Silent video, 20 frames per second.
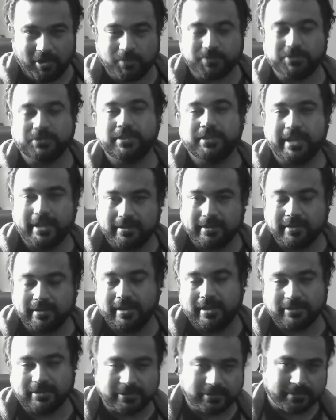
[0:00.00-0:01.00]
an option to get it
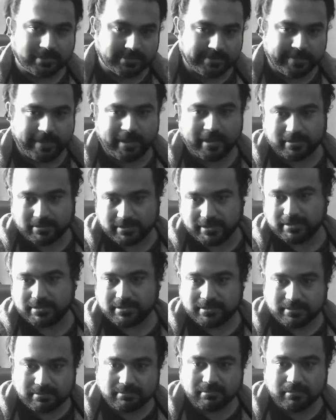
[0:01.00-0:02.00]
connected to a speaker, so
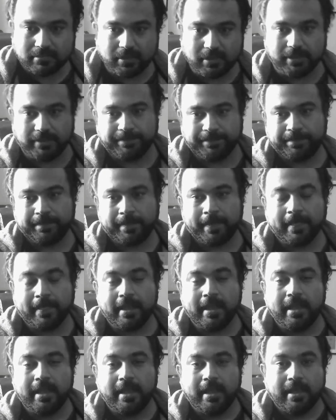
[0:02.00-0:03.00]
it's good.
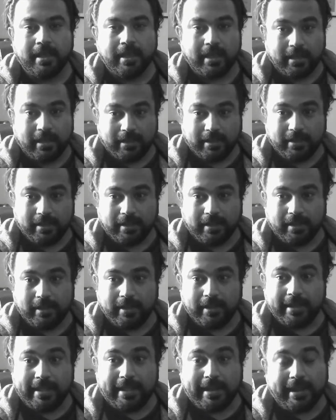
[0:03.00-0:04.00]

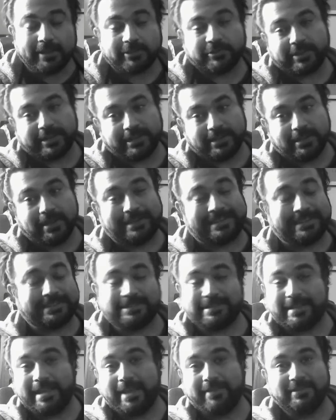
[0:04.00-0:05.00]
Electric guitar
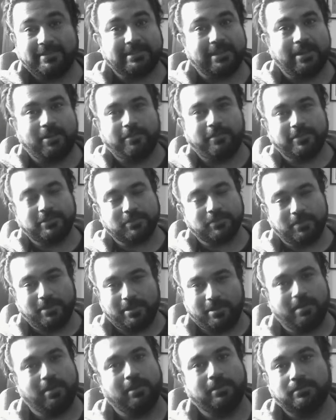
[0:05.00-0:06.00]
doesn't have a sound of its own at
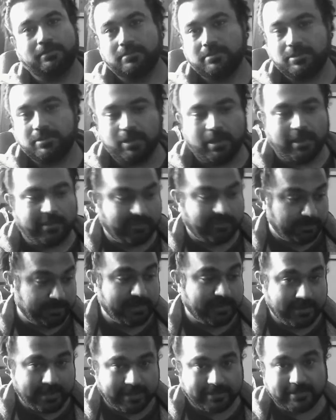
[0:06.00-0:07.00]
all. So if you
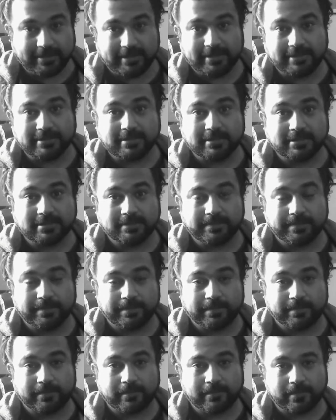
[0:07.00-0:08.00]
play like this,
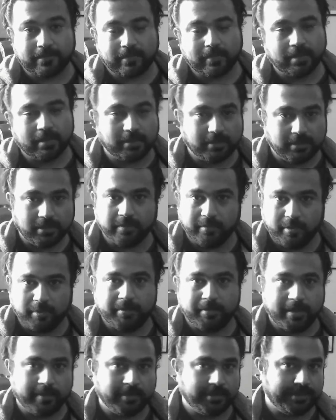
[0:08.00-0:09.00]
you won't be
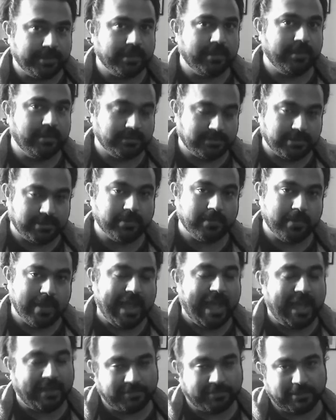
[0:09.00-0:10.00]
able to hear it. So you
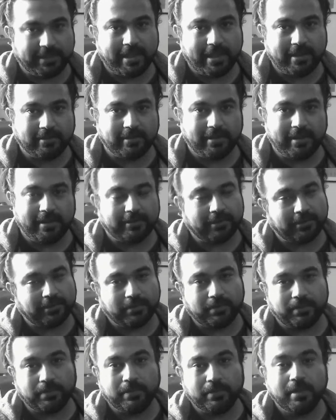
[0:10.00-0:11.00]
have to get it connected
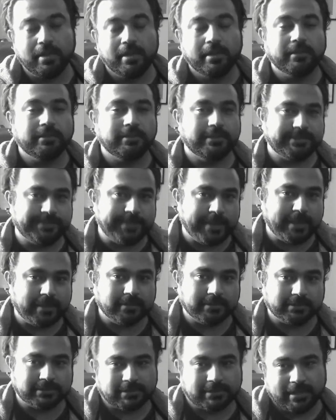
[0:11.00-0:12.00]
to the
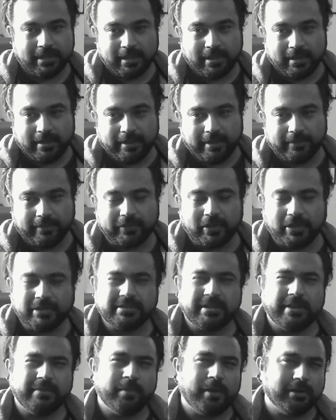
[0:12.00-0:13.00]
speakers. Of course, there
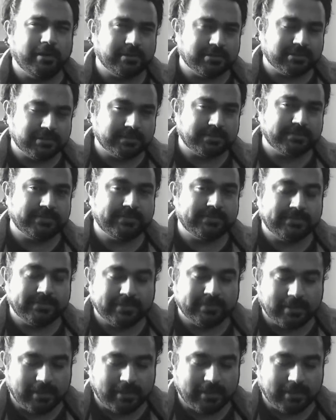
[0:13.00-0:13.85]
are advantages